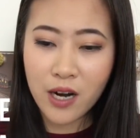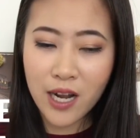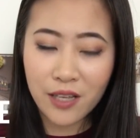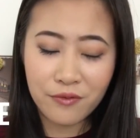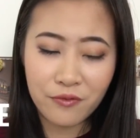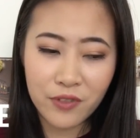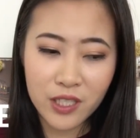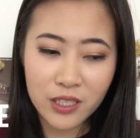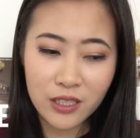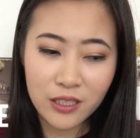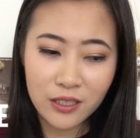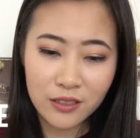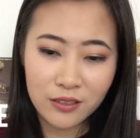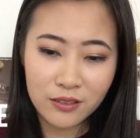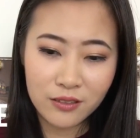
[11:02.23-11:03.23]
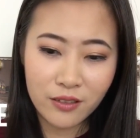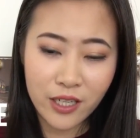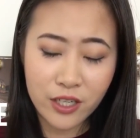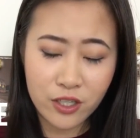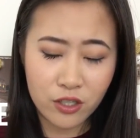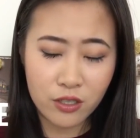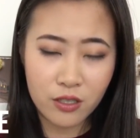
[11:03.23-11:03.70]
I feel
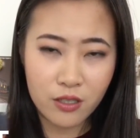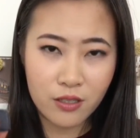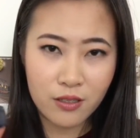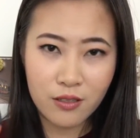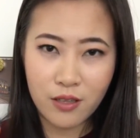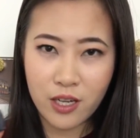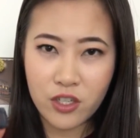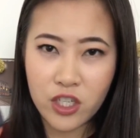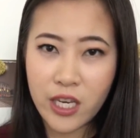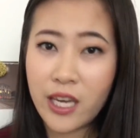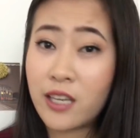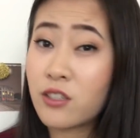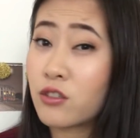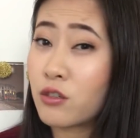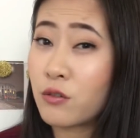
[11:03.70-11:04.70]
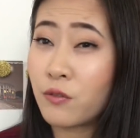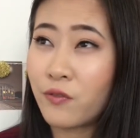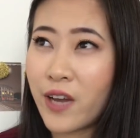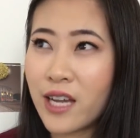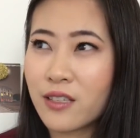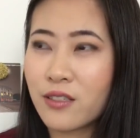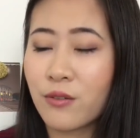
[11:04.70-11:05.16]
they change too
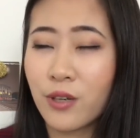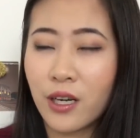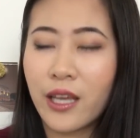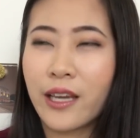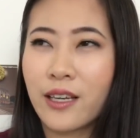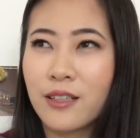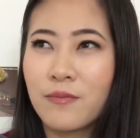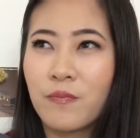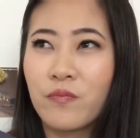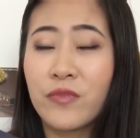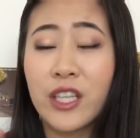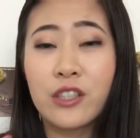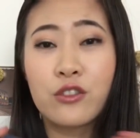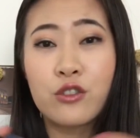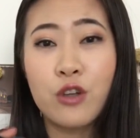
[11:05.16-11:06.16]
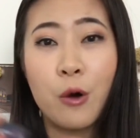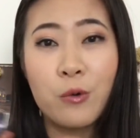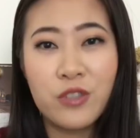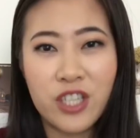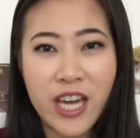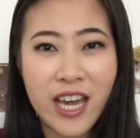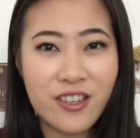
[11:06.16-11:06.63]
fast, or like they
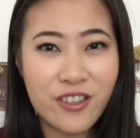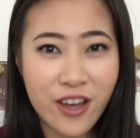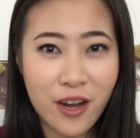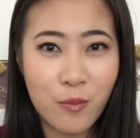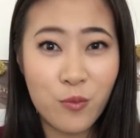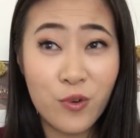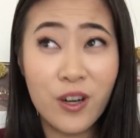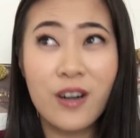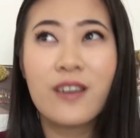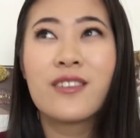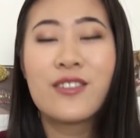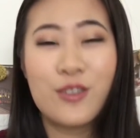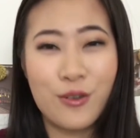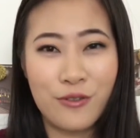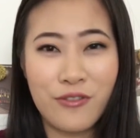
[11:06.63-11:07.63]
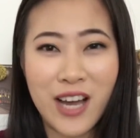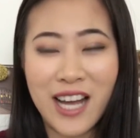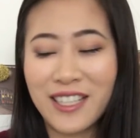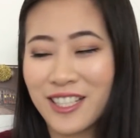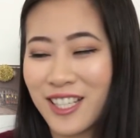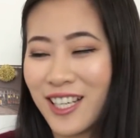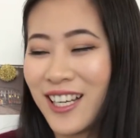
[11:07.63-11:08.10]
don't change anymore too
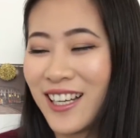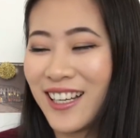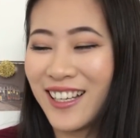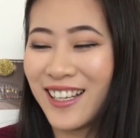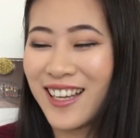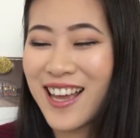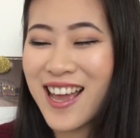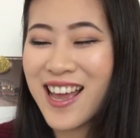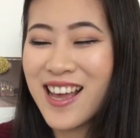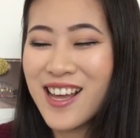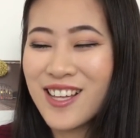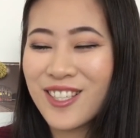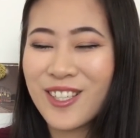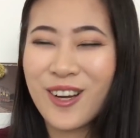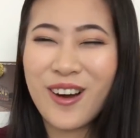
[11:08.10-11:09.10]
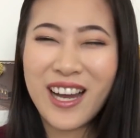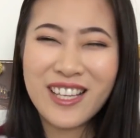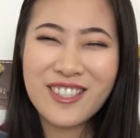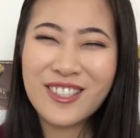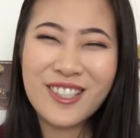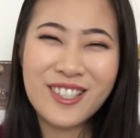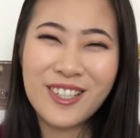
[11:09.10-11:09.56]
fast. So I
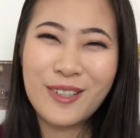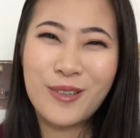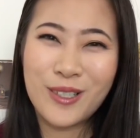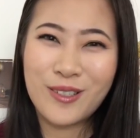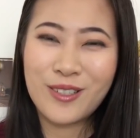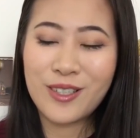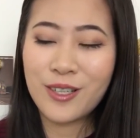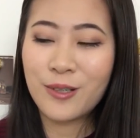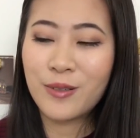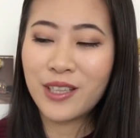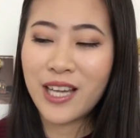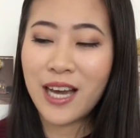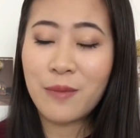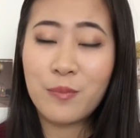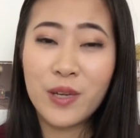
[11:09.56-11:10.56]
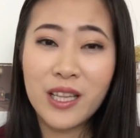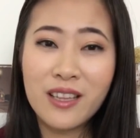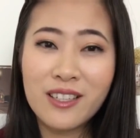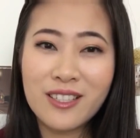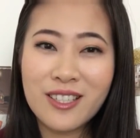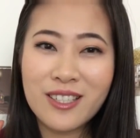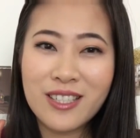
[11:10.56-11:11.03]
just didn't want to deal with that. But
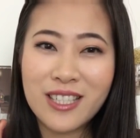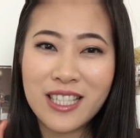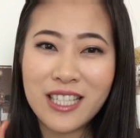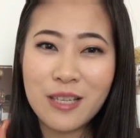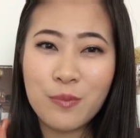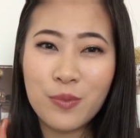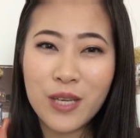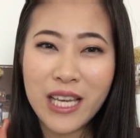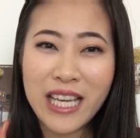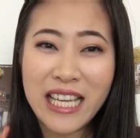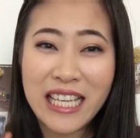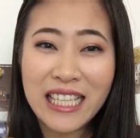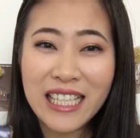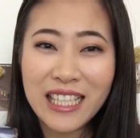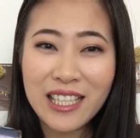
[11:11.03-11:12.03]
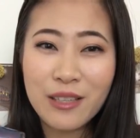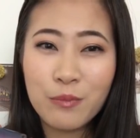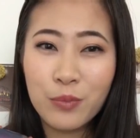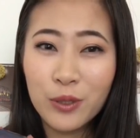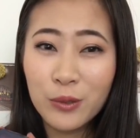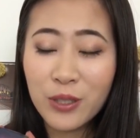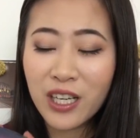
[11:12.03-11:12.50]
this deep inky
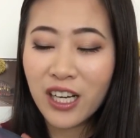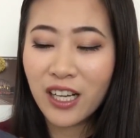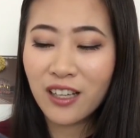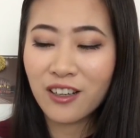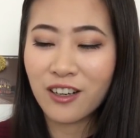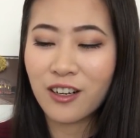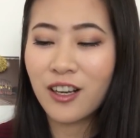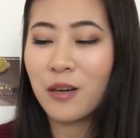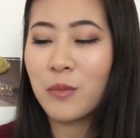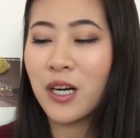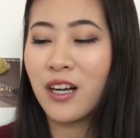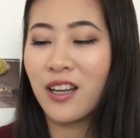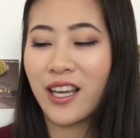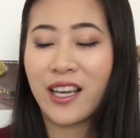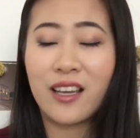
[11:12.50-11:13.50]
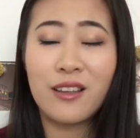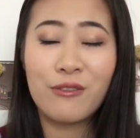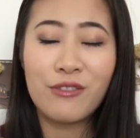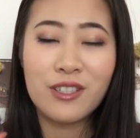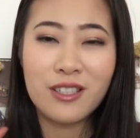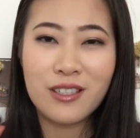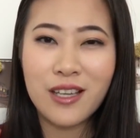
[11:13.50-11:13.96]
blue color, come on, like
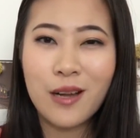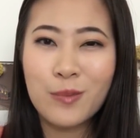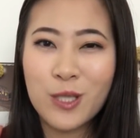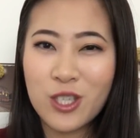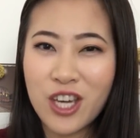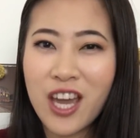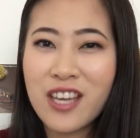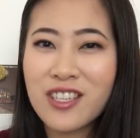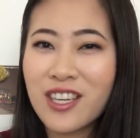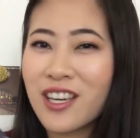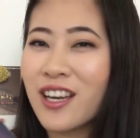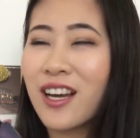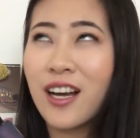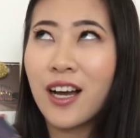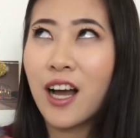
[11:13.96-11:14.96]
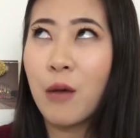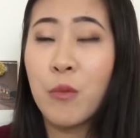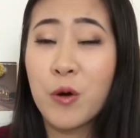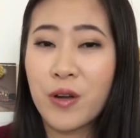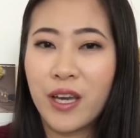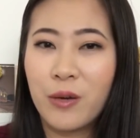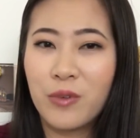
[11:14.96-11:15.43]
if it stops changing, I'm
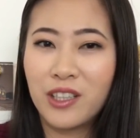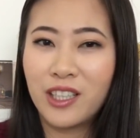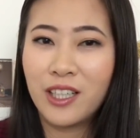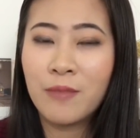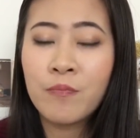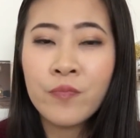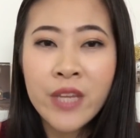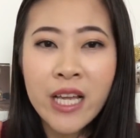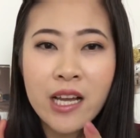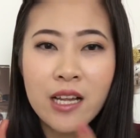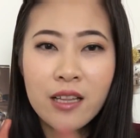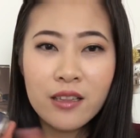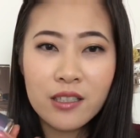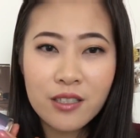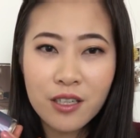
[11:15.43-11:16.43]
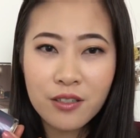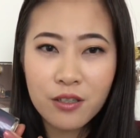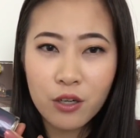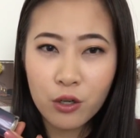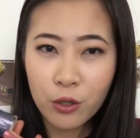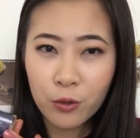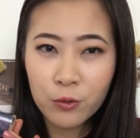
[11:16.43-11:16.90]
okay with it. This is
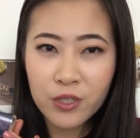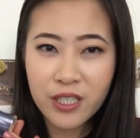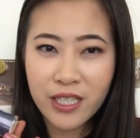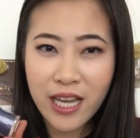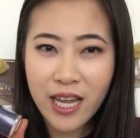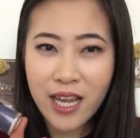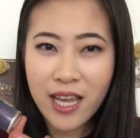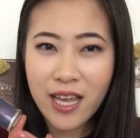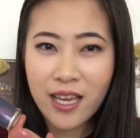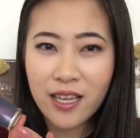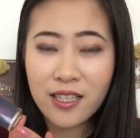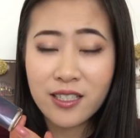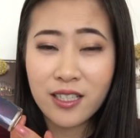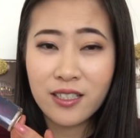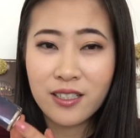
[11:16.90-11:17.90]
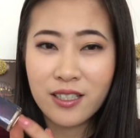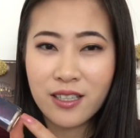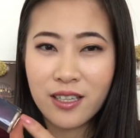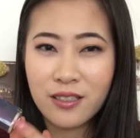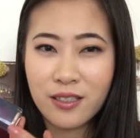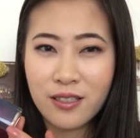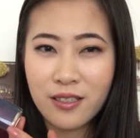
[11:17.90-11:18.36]
the Cold Stay, and it's
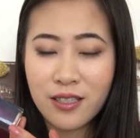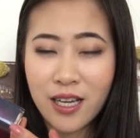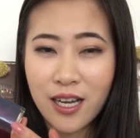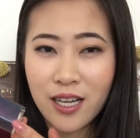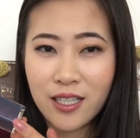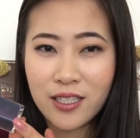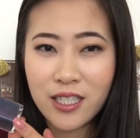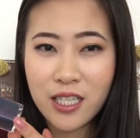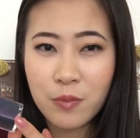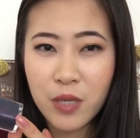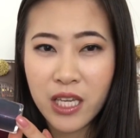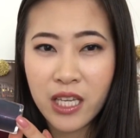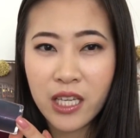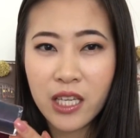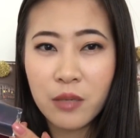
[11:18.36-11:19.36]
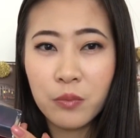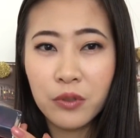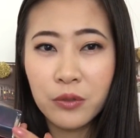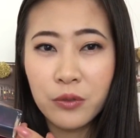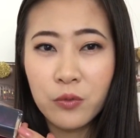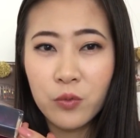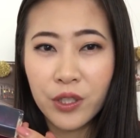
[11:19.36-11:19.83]
this deep inky
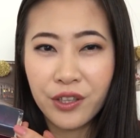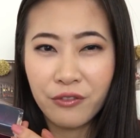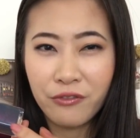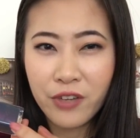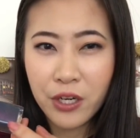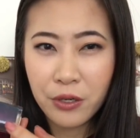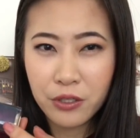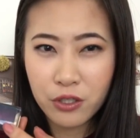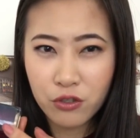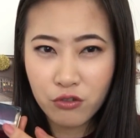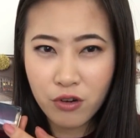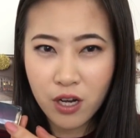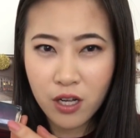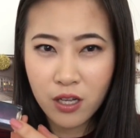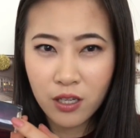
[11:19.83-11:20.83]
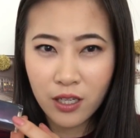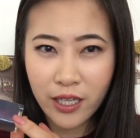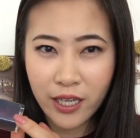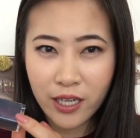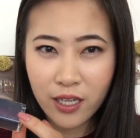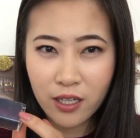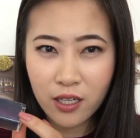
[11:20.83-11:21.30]
blue with a very strong
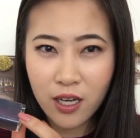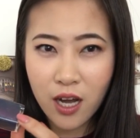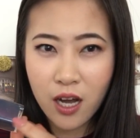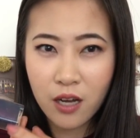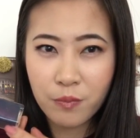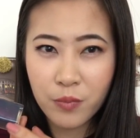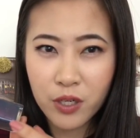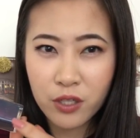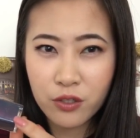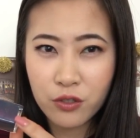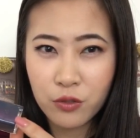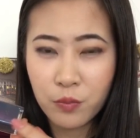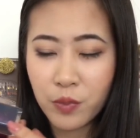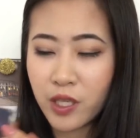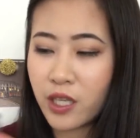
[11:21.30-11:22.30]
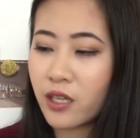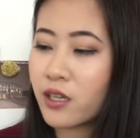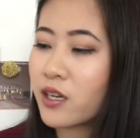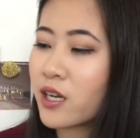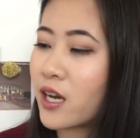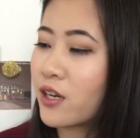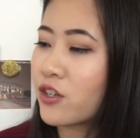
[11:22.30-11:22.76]
like copper to
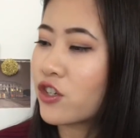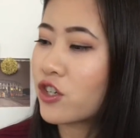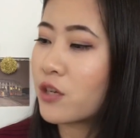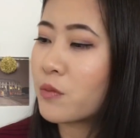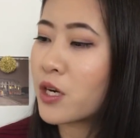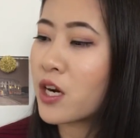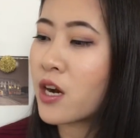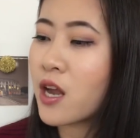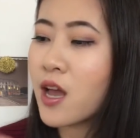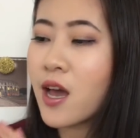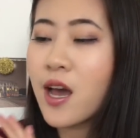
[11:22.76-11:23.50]
pink kind of shimmer.